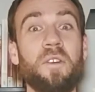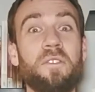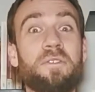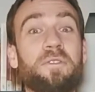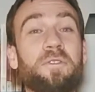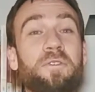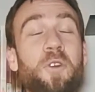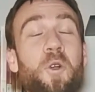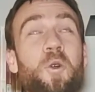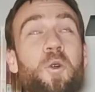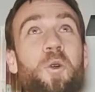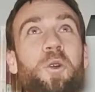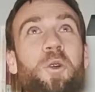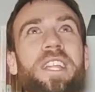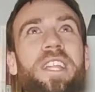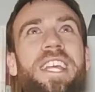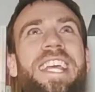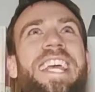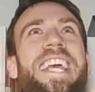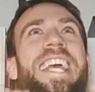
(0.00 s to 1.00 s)

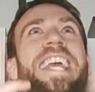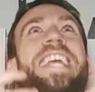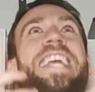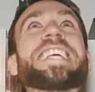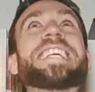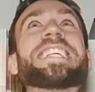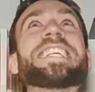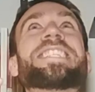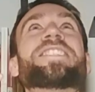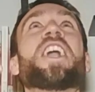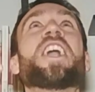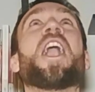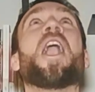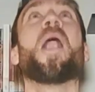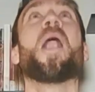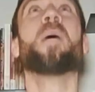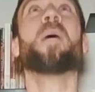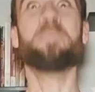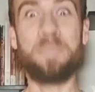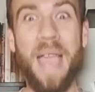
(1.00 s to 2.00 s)
Food is
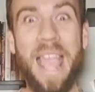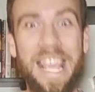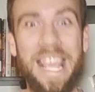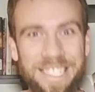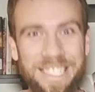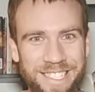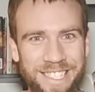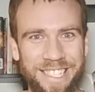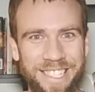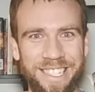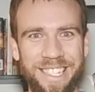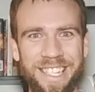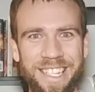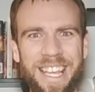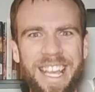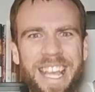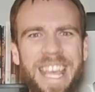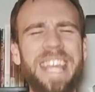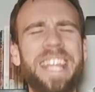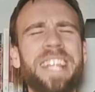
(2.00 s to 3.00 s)
amazing.
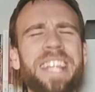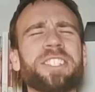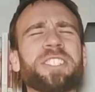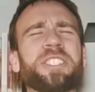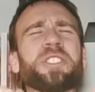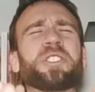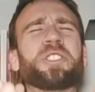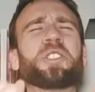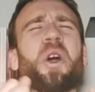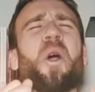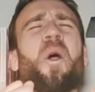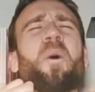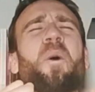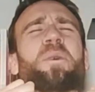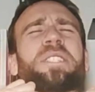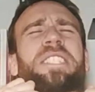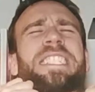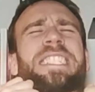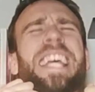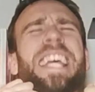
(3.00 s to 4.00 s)
It is so
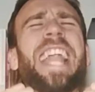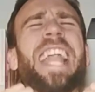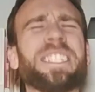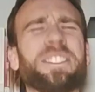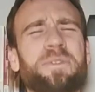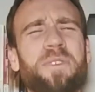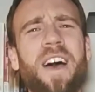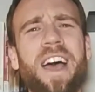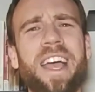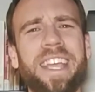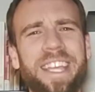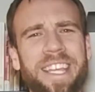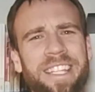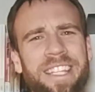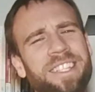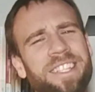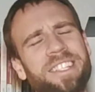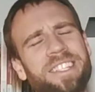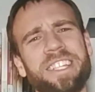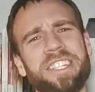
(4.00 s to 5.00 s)
satisfying
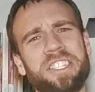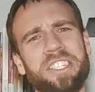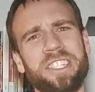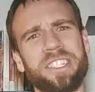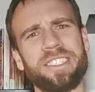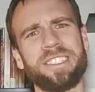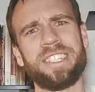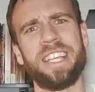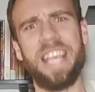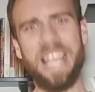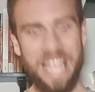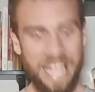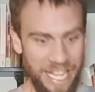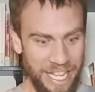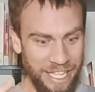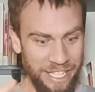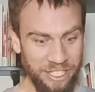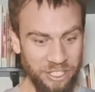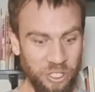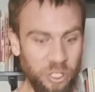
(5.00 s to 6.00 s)
and delicious.
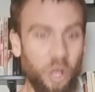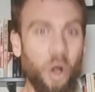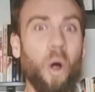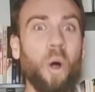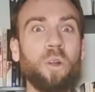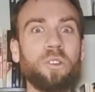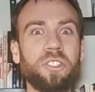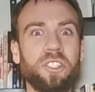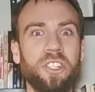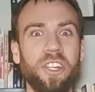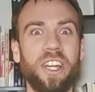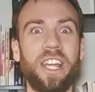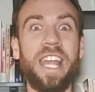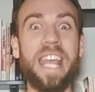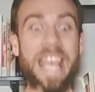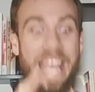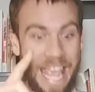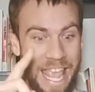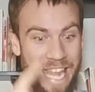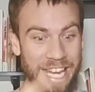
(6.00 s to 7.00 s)
It is culture.
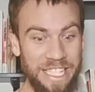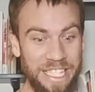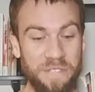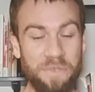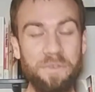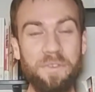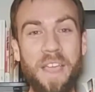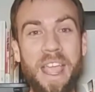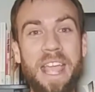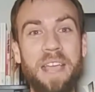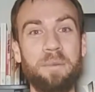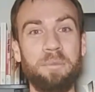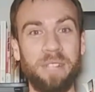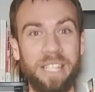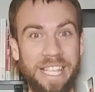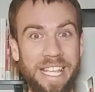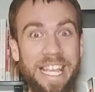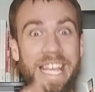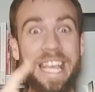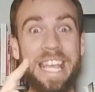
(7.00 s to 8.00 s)
It is
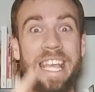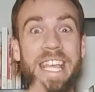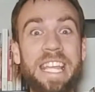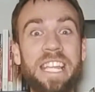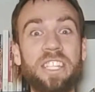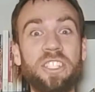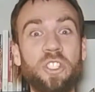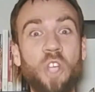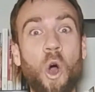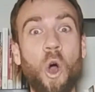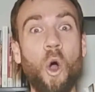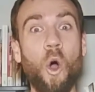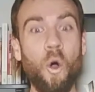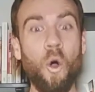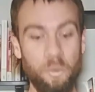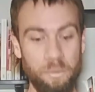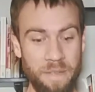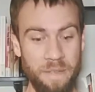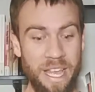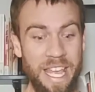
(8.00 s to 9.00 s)
family. It is
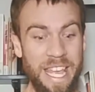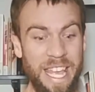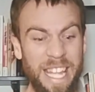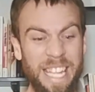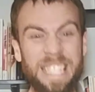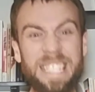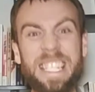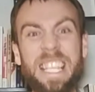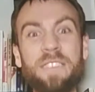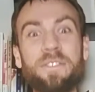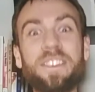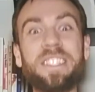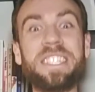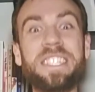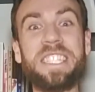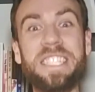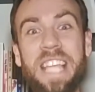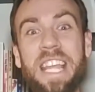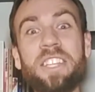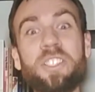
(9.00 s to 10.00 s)
home. It is even
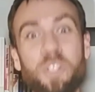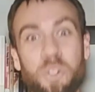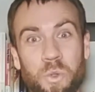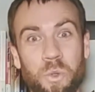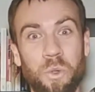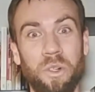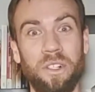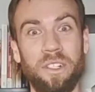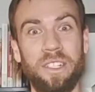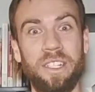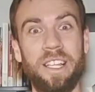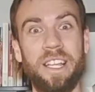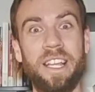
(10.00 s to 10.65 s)
sensual.